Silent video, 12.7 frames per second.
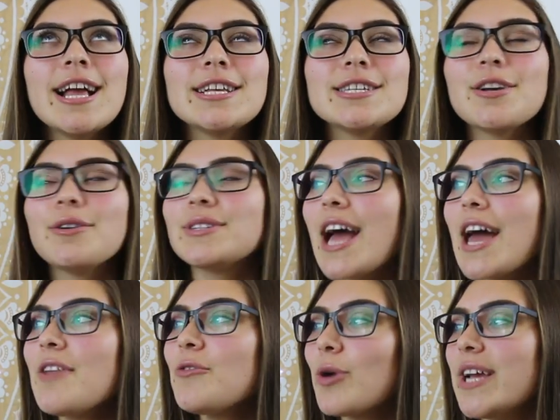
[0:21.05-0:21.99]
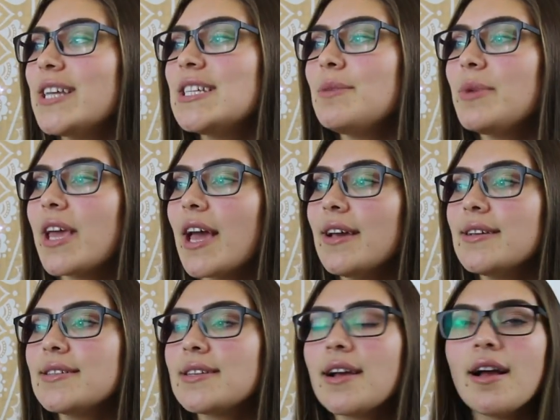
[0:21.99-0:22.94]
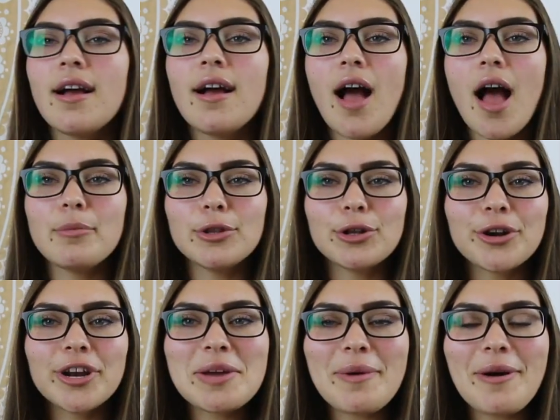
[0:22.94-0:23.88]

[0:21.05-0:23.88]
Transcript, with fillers: So it's kind of crazy because I'm learning